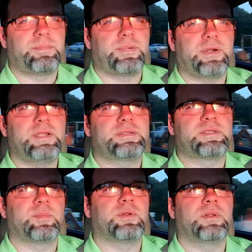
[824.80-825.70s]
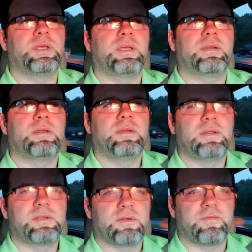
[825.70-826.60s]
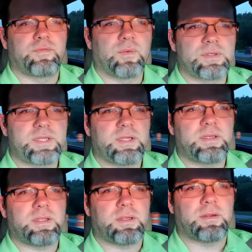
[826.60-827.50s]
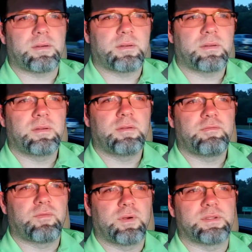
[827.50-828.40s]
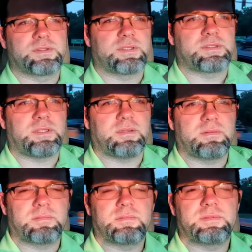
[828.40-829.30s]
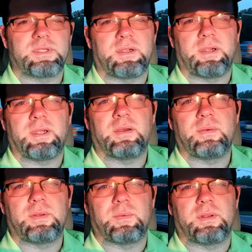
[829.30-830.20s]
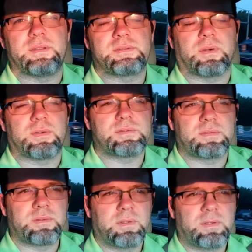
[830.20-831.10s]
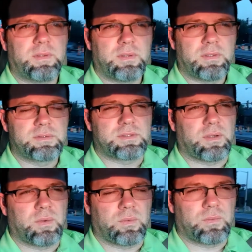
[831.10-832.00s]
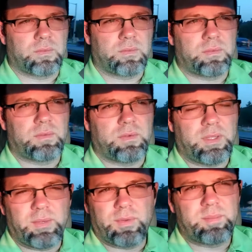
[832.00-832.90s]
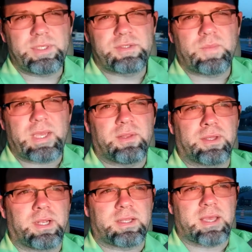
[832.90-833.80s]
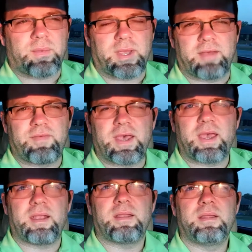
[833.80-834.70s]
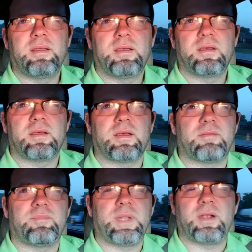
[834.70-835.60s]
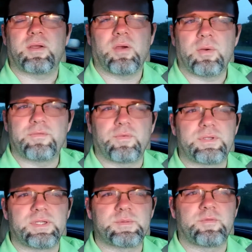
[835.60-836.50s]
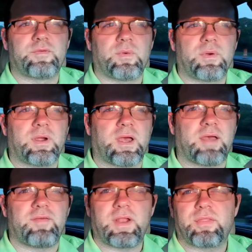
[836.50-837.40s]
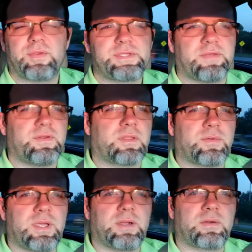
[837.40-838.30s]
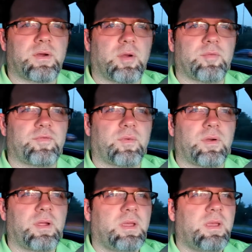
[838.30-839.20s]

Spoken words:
pretty similarly to a 410 gear 4L60 scenario in one of these cars. So really it wouldn't be too bad looking at it that way. I've been in a car with 410s before. I've had a 373 geared car before.